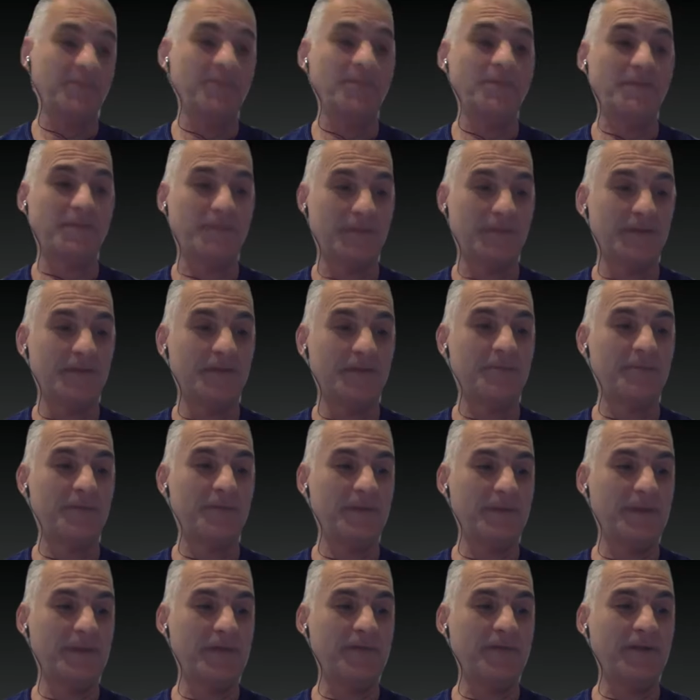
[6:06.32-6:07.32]
it's
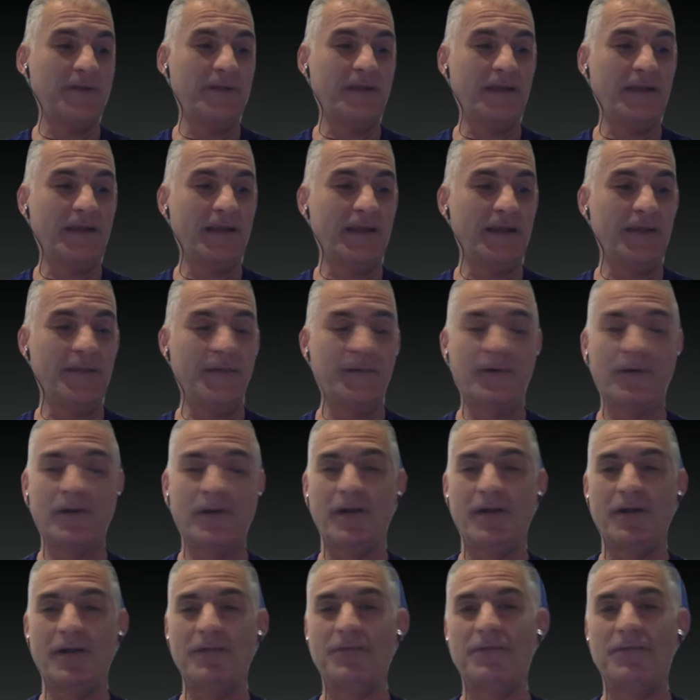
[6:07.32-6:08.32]
definitely fascinating. A
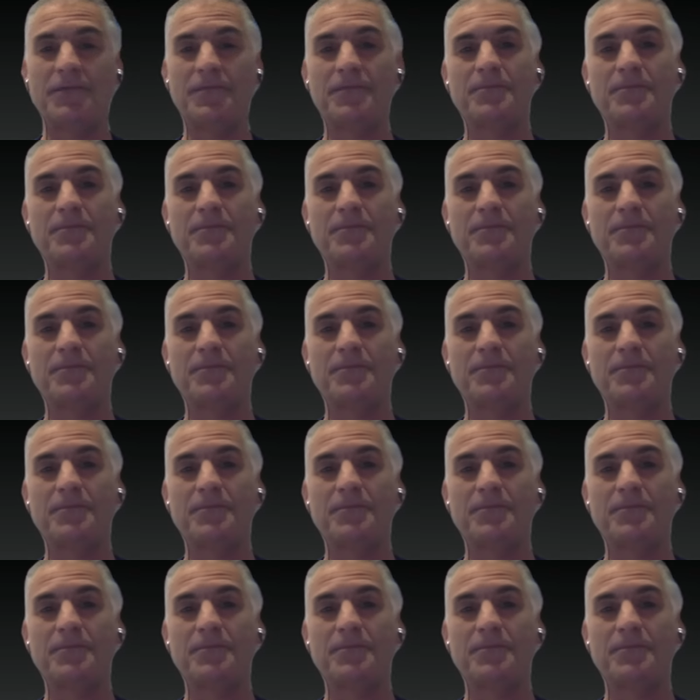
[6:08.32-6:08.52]
love.